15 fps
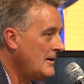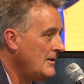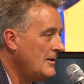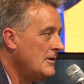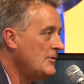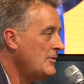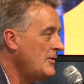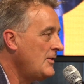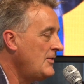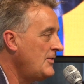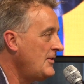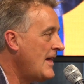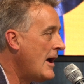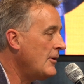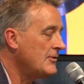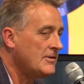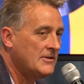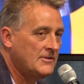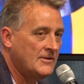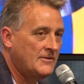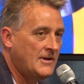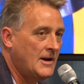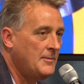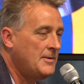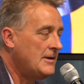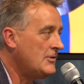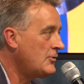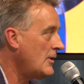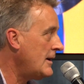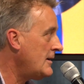there's thousands of
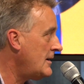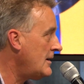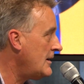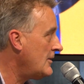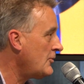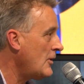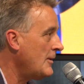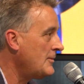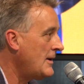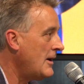companies trying to disrupt